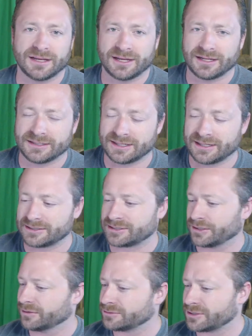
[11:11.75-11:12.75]
And
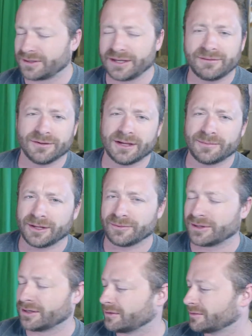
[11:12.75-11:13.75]
so thank you for that, by the
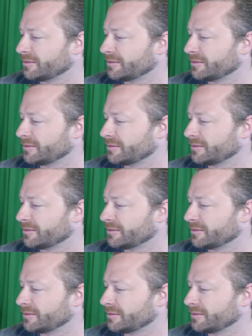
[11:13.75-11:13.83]
way.